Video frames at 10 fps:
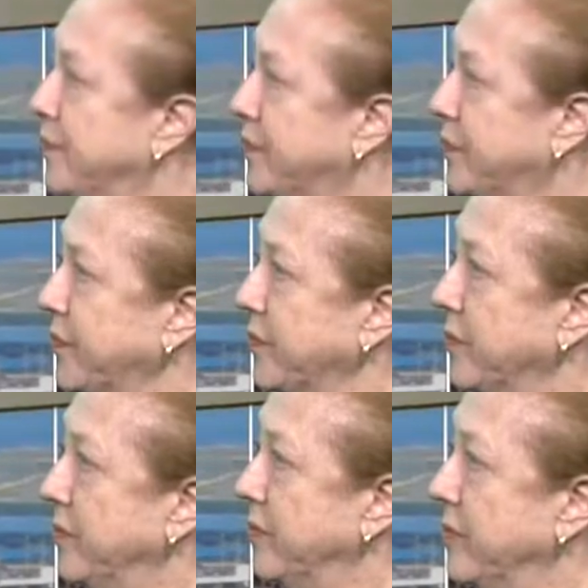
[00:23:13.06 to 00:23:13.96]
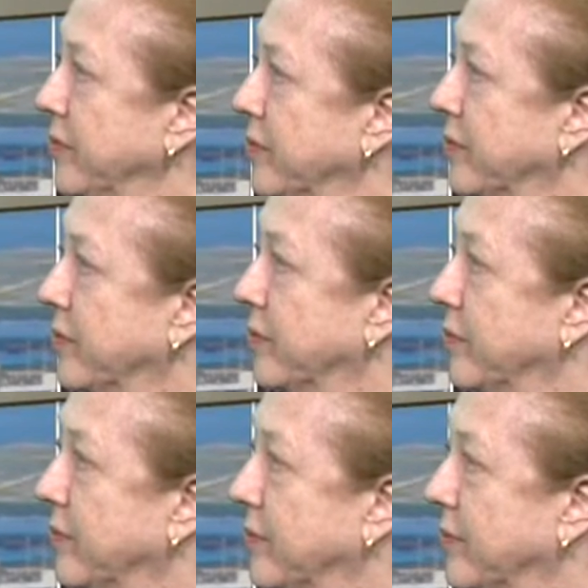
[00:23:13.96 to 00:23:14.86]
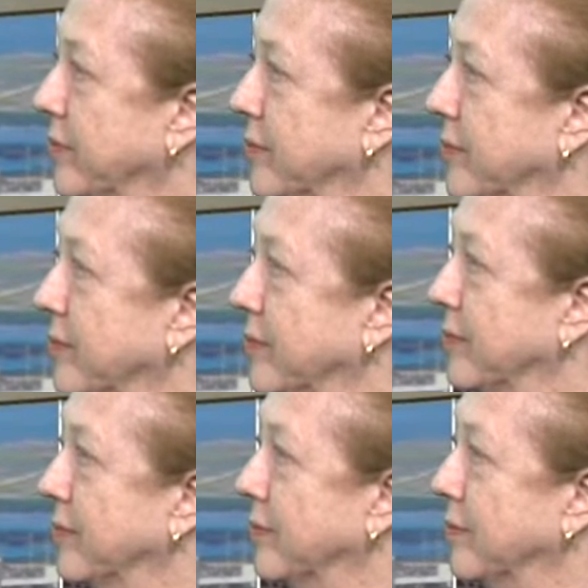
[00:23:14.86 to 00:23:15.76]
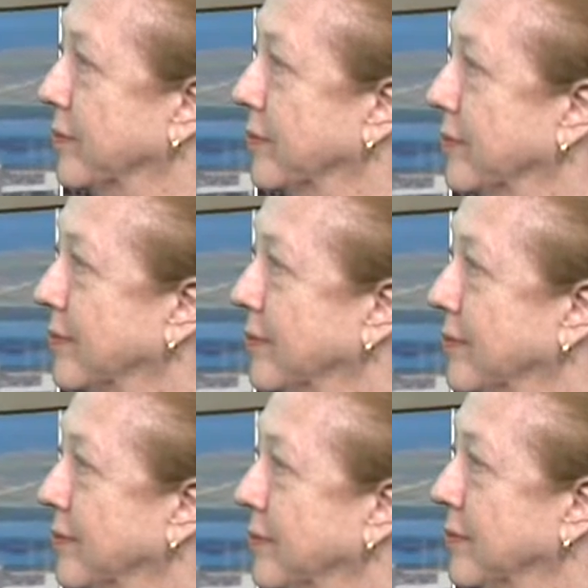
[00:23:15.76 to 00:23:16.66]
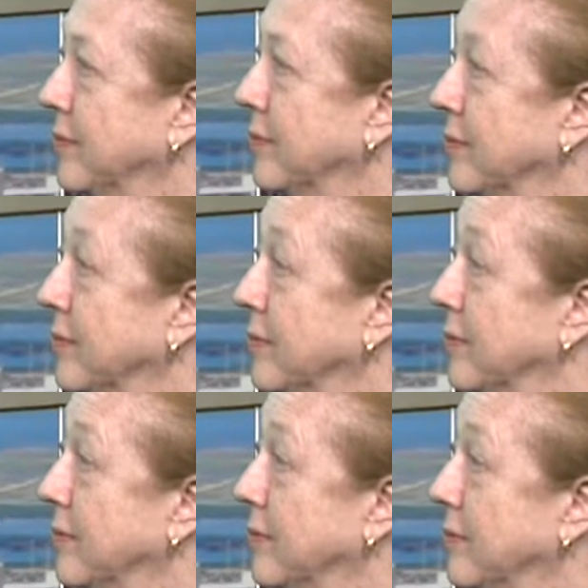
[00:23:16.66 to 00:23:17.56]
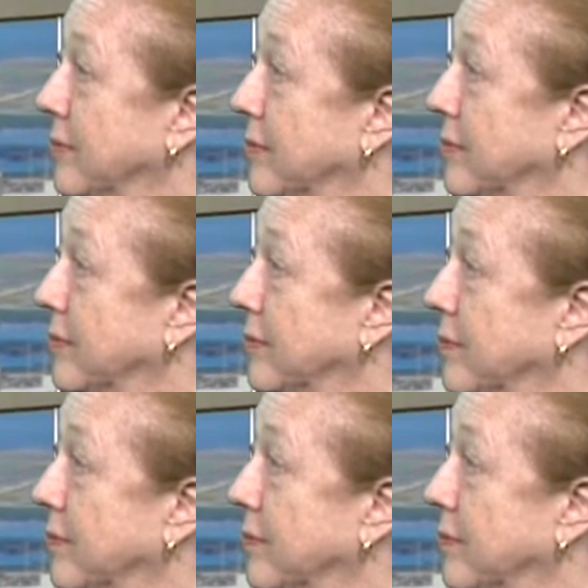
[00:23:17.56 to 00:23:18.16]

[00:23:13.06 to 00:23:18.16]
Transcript: The person shown says nothing.